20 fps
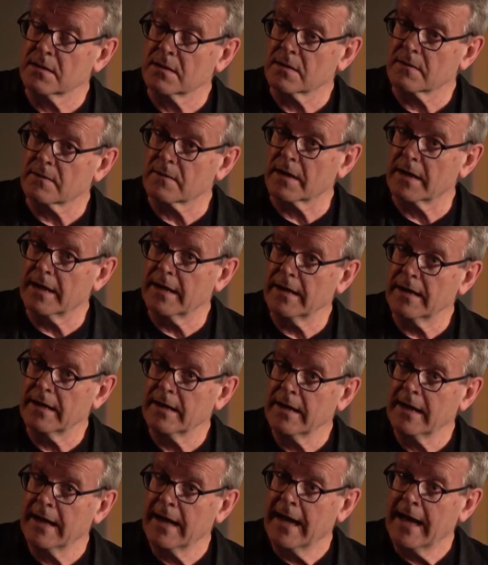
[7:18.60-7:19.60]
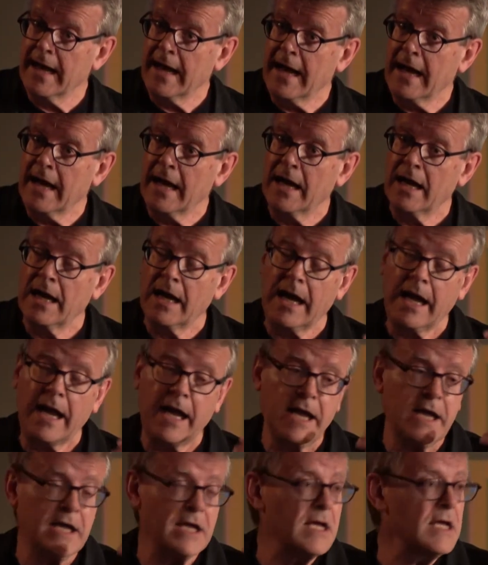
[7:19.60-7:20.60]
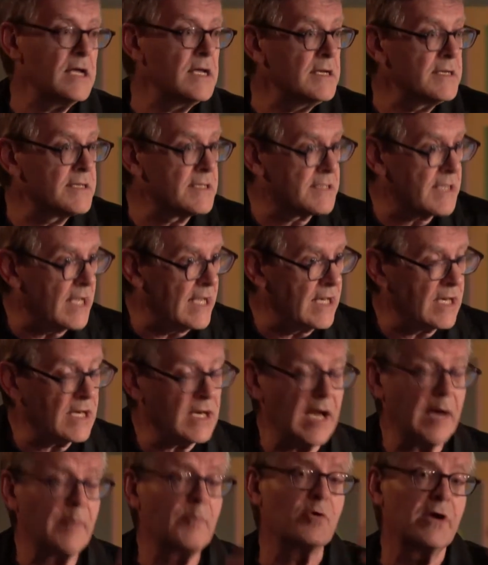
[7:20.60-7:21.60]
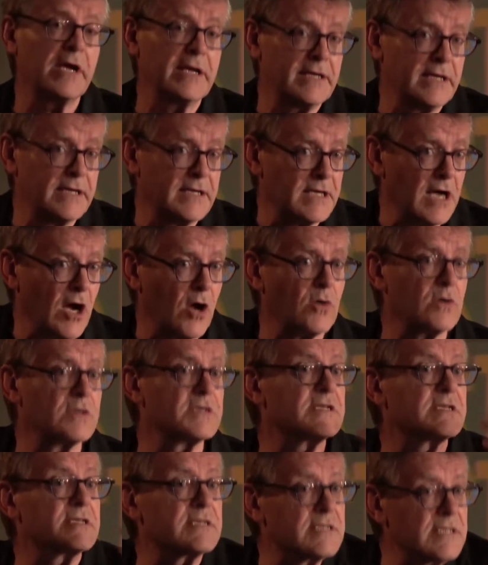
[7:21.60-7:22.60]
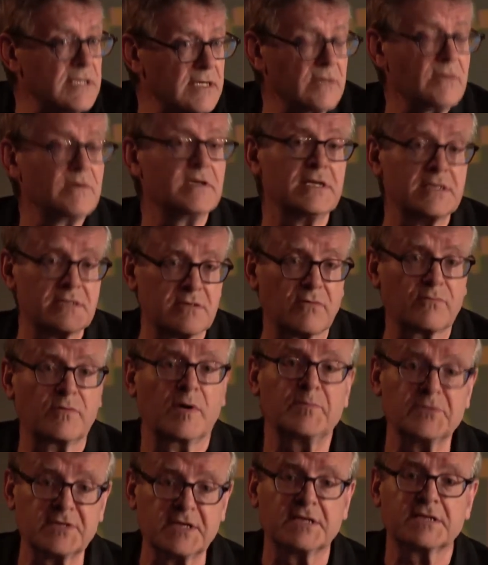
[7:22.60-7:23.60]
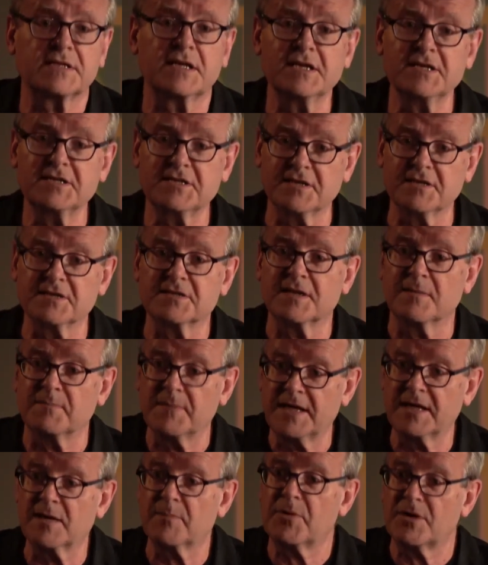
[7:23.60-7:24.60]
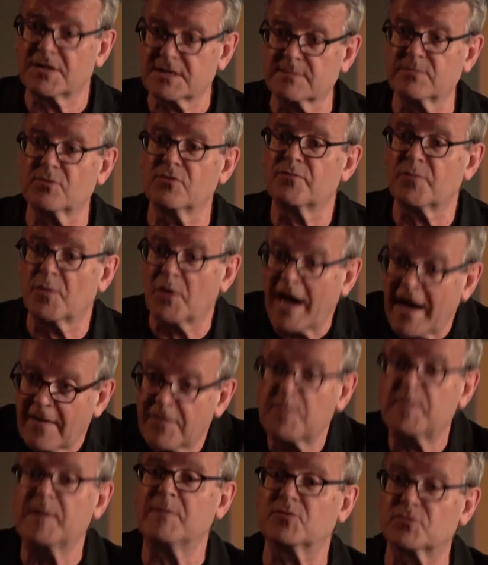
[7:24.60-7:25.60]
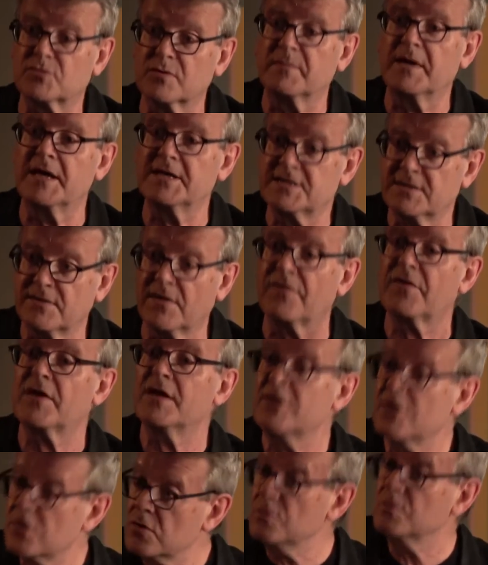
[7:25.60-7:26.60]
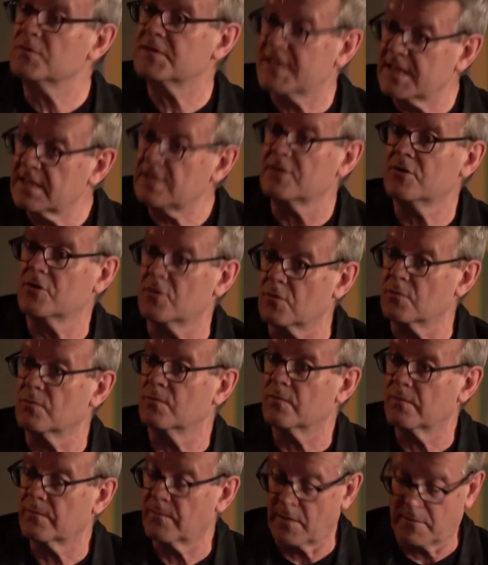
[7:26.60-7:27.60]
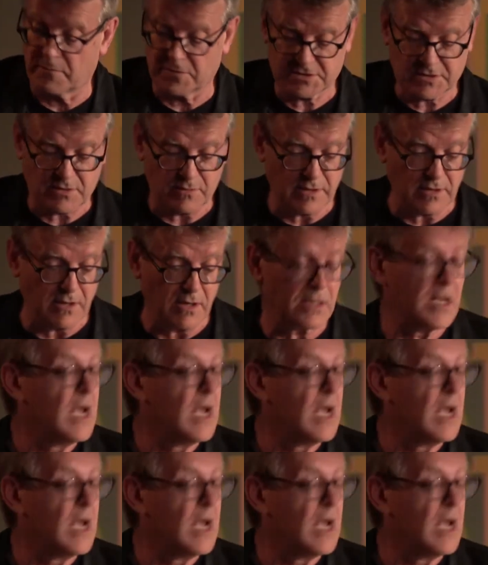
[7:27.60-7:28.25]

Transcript: right? And elaborated a whole series of representations that made it possible for other people to imagine that they knew what was going on.